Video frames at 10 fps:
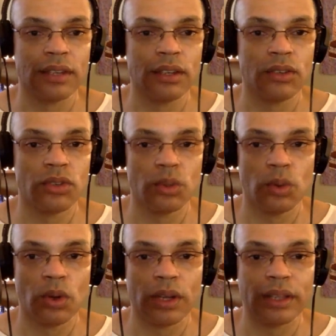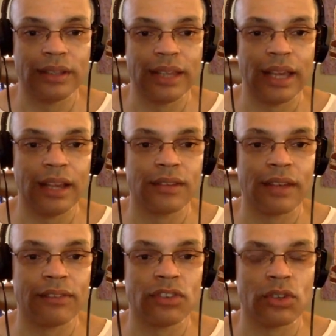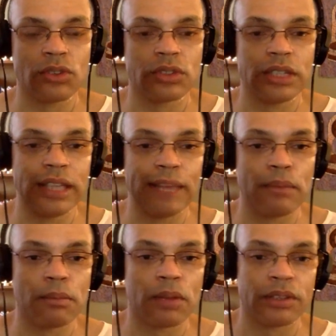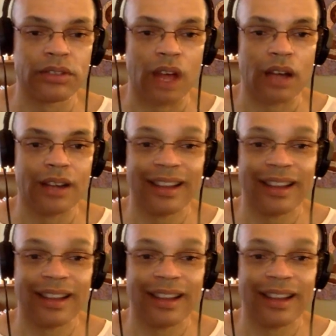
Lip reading: You two will get engaged, have children, and name them Kasank,